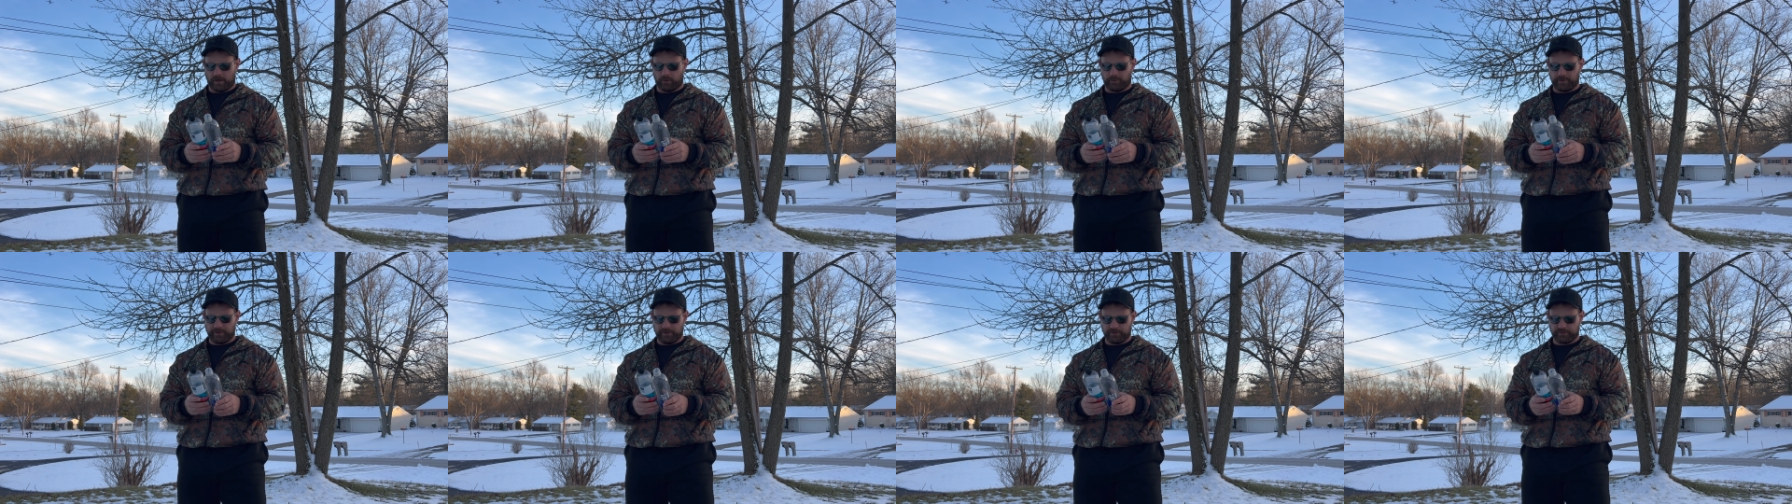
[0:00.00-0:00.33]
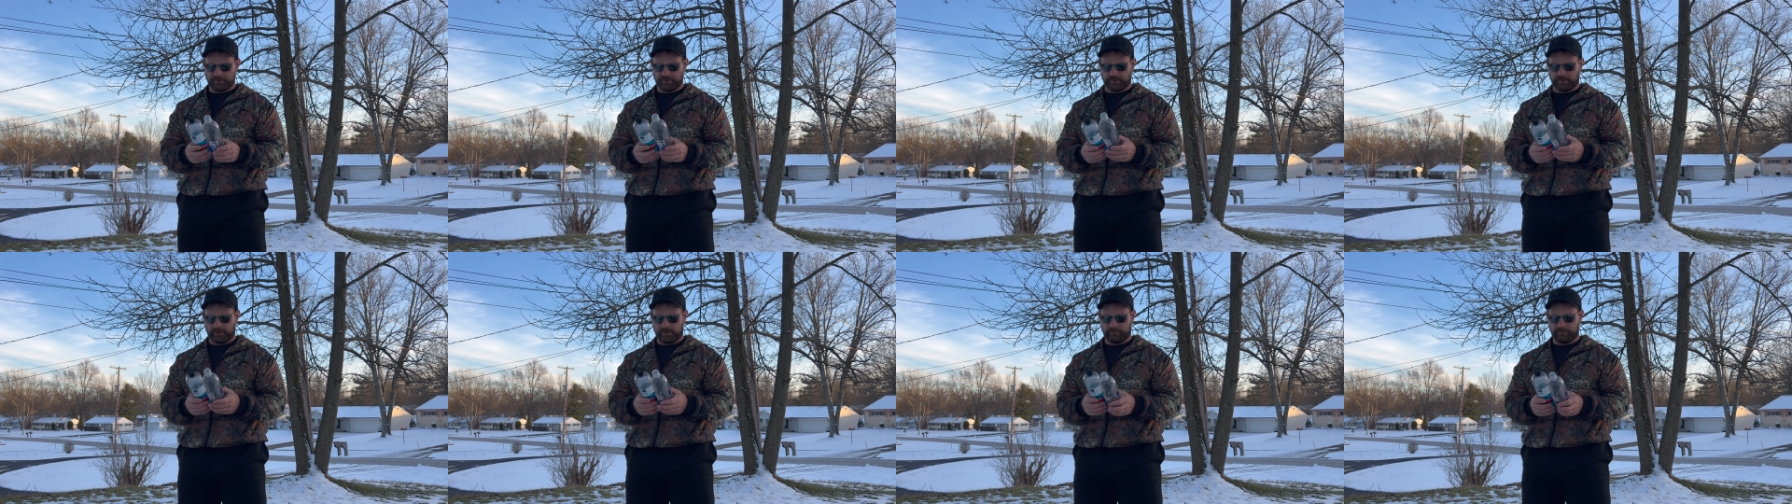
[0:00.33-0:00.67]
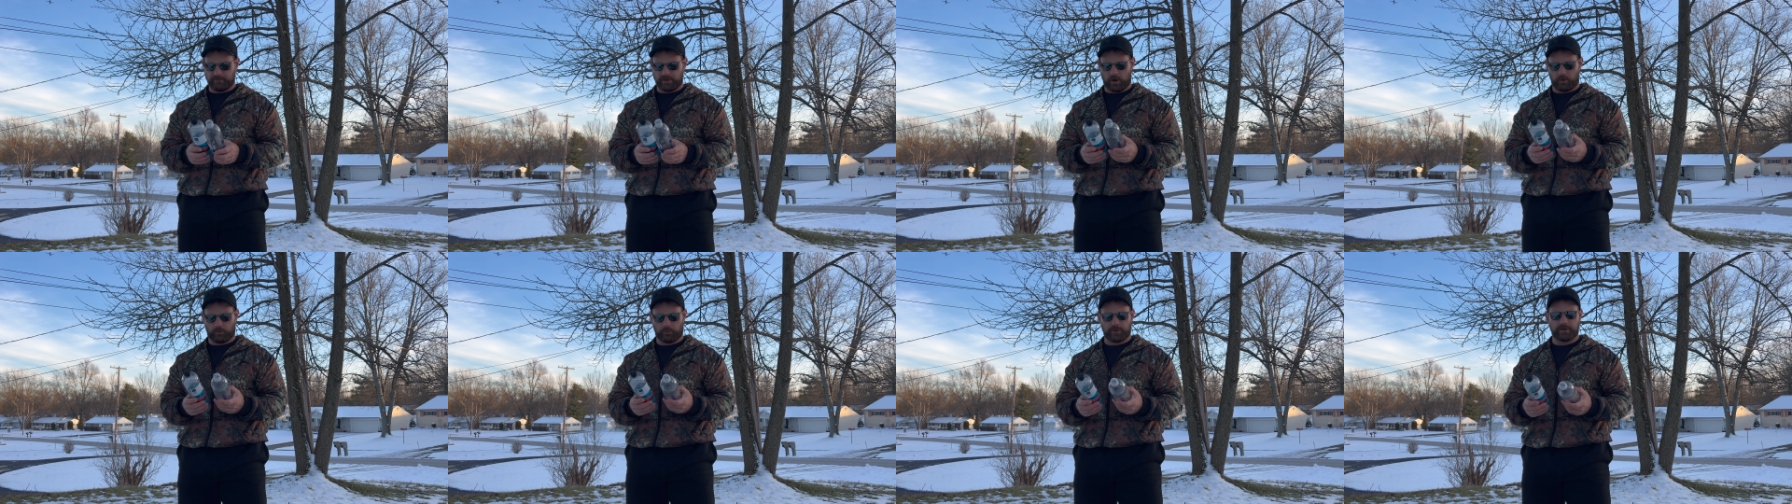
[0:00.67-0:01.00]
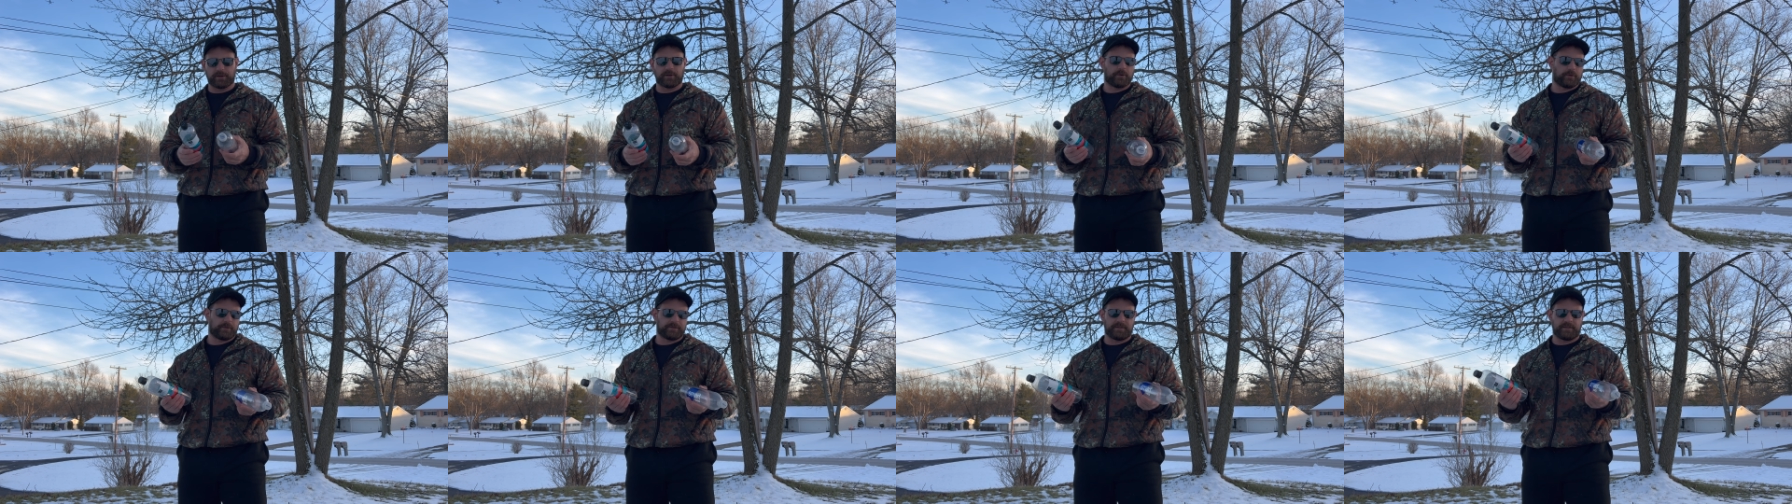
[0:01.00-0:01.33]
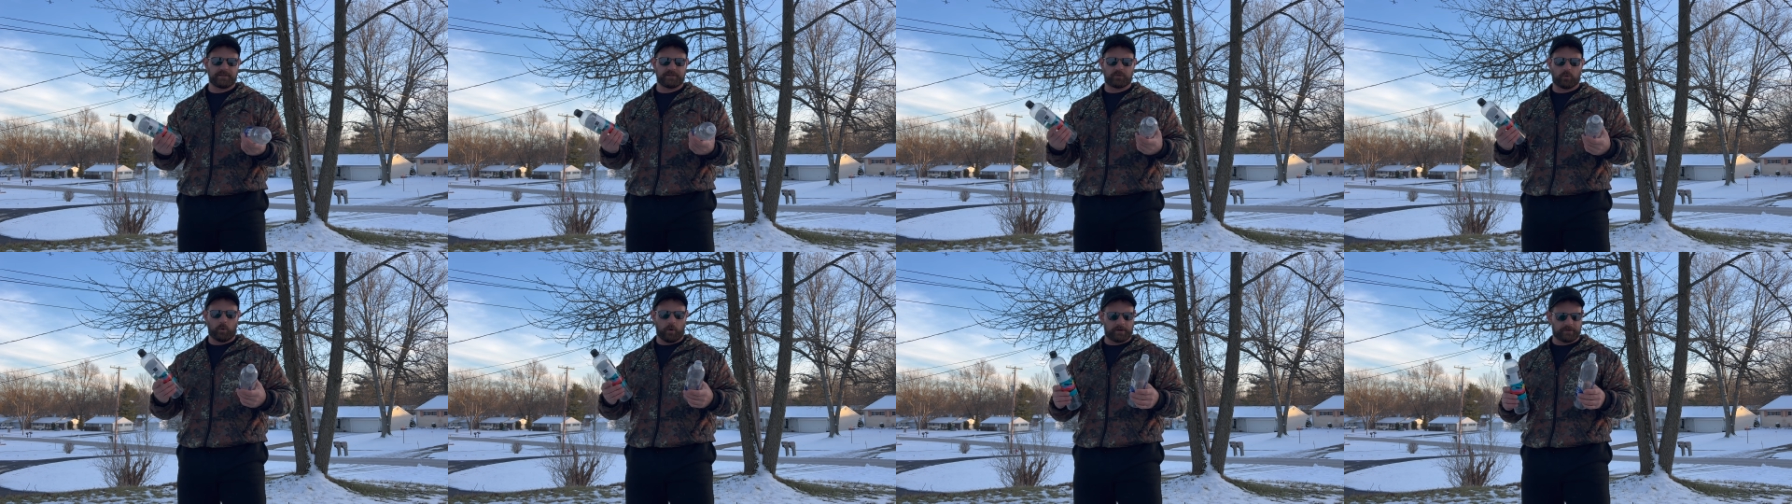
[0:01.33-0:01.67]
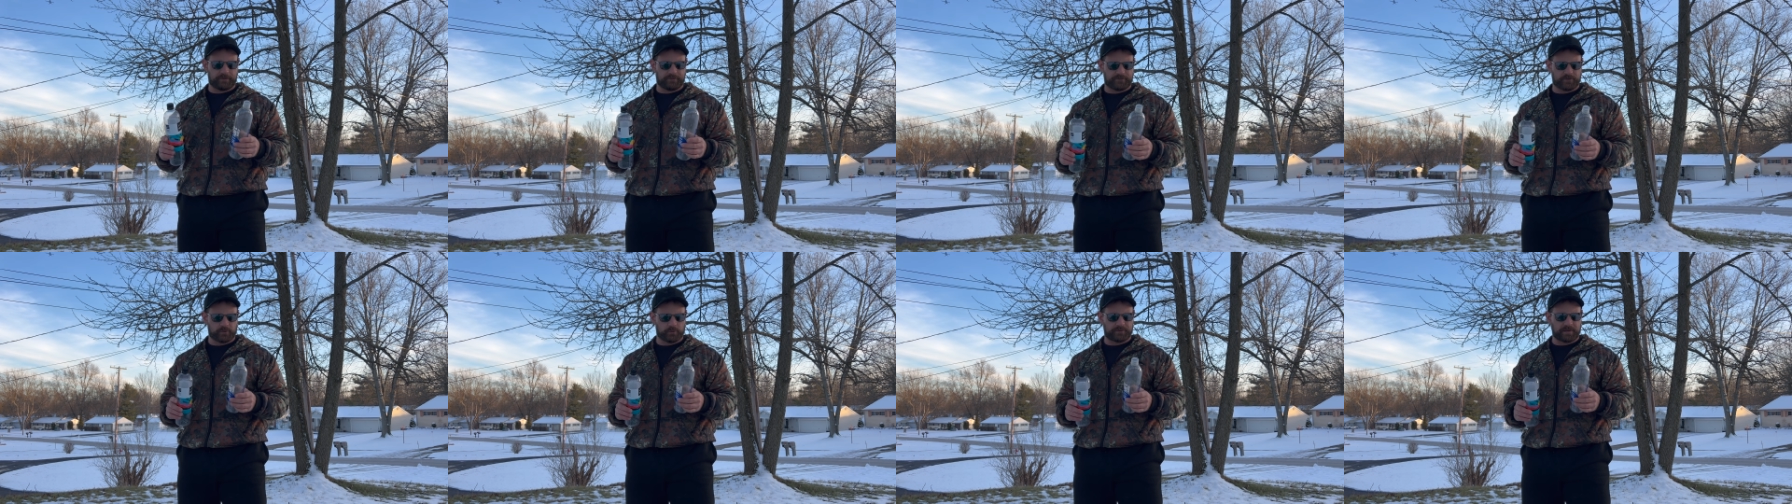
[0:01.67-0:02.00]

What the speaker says: we usually, you know, reuse these quite a few